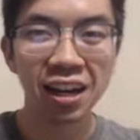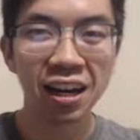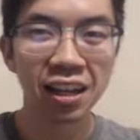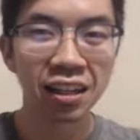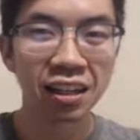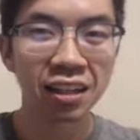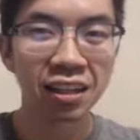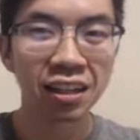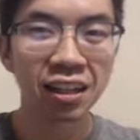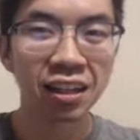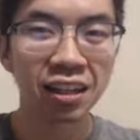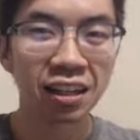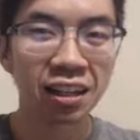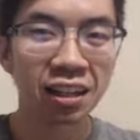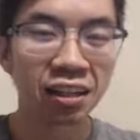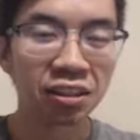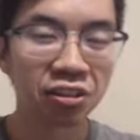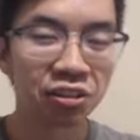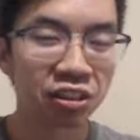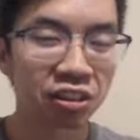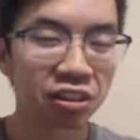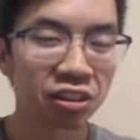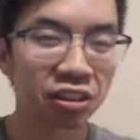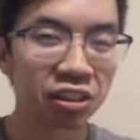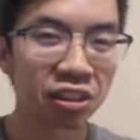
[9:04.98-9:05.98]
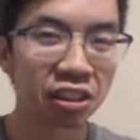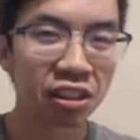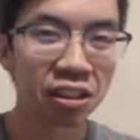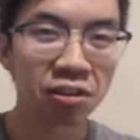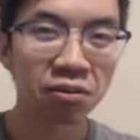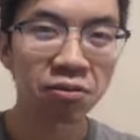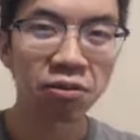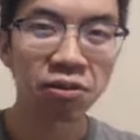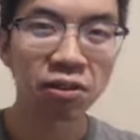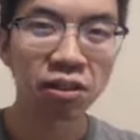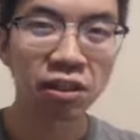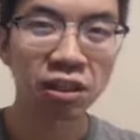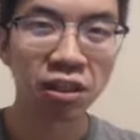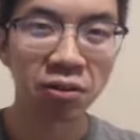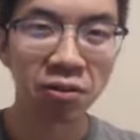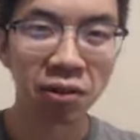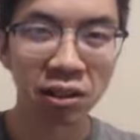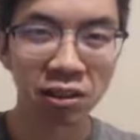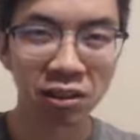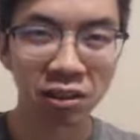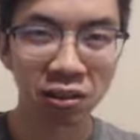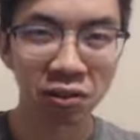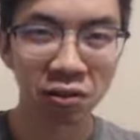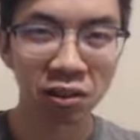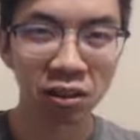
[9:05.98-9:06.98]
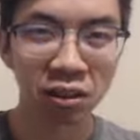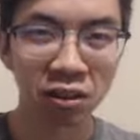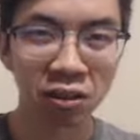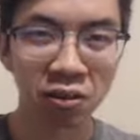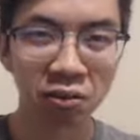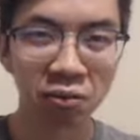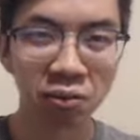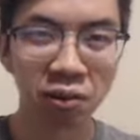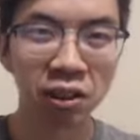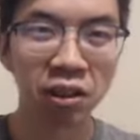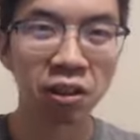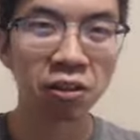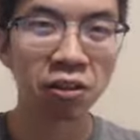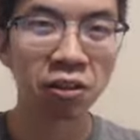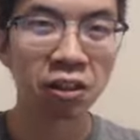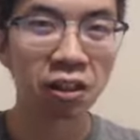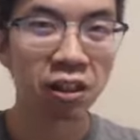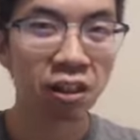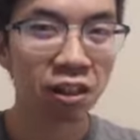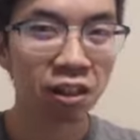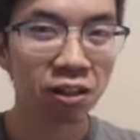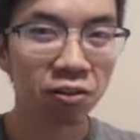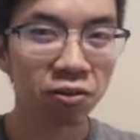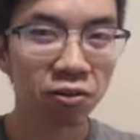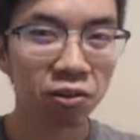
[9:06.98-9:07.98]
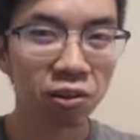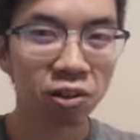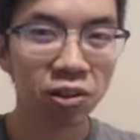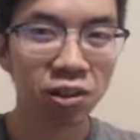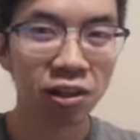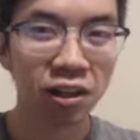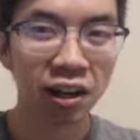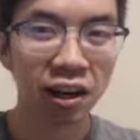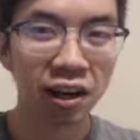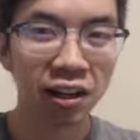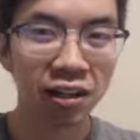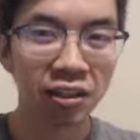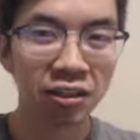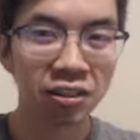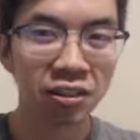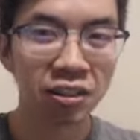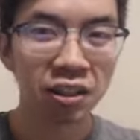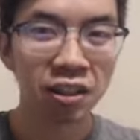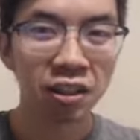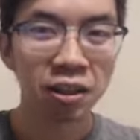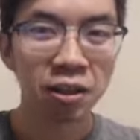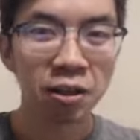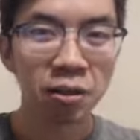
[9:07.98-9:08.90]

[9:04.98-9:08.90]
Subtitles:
I think I'll just leave the rest of this video here for you guys.